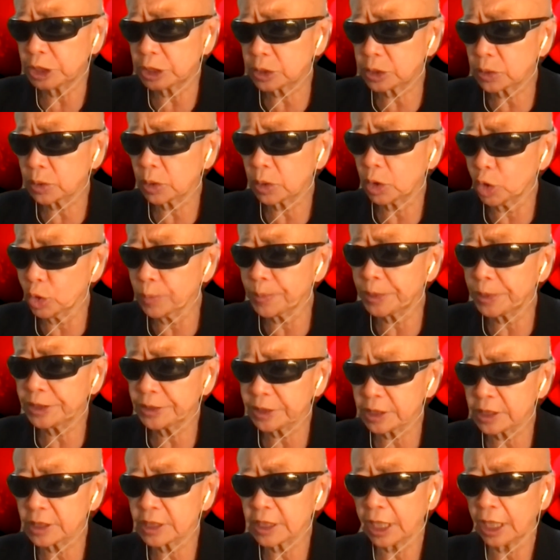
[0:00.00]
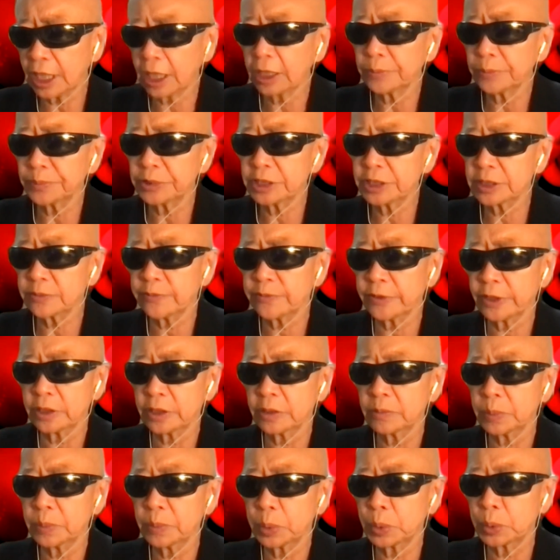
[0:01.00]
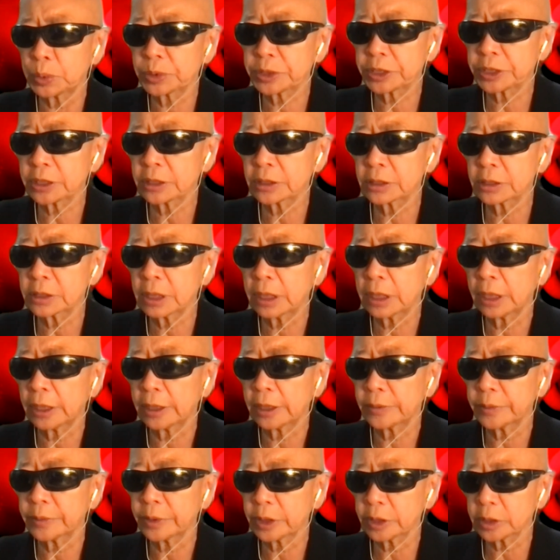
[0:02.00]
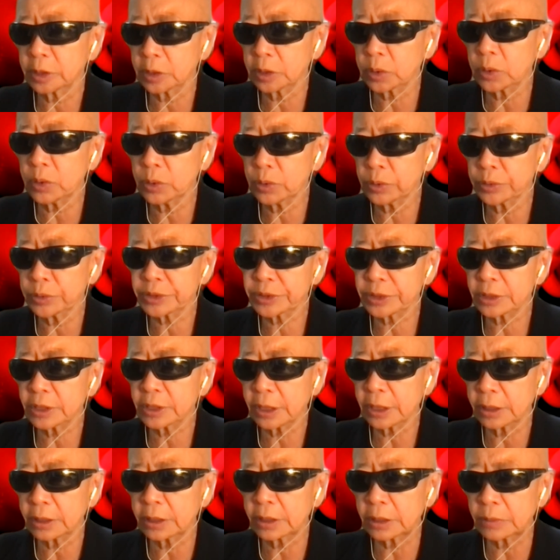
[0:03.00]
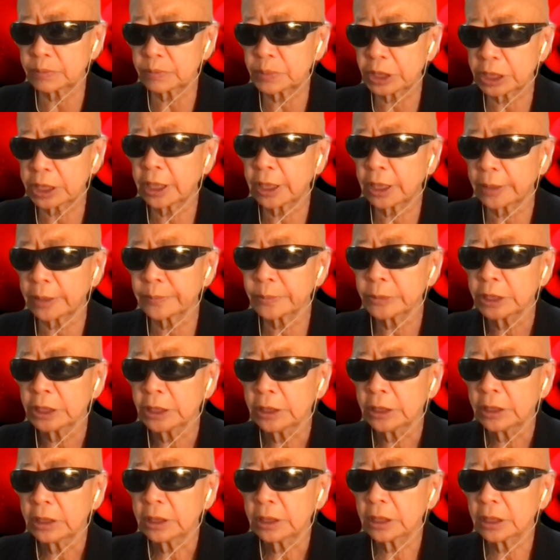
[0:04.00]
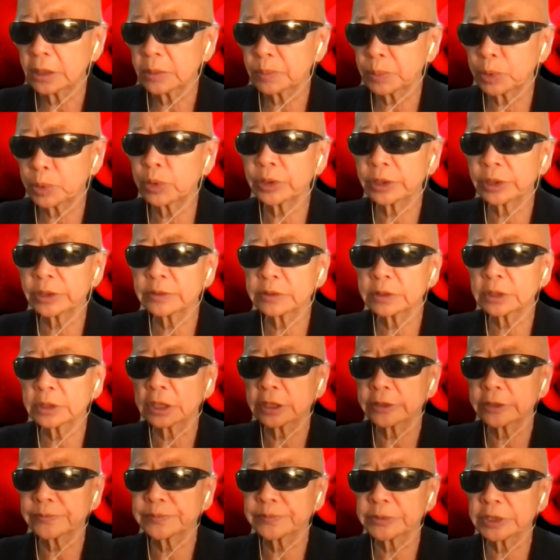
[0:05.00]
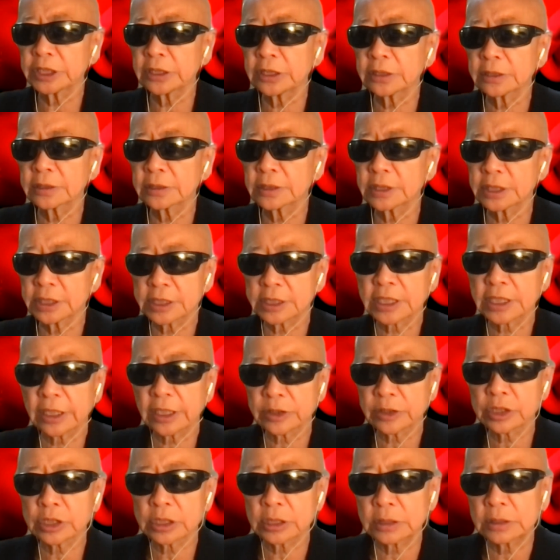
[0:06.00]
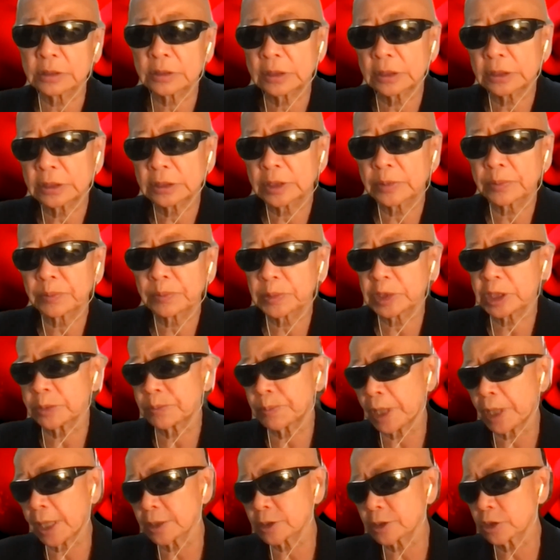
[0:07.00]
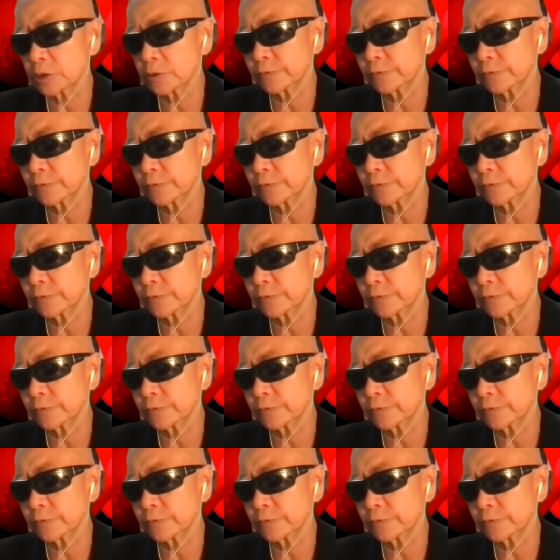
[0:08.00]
to open this up is very important. And of course, then it become a point of discussion or departure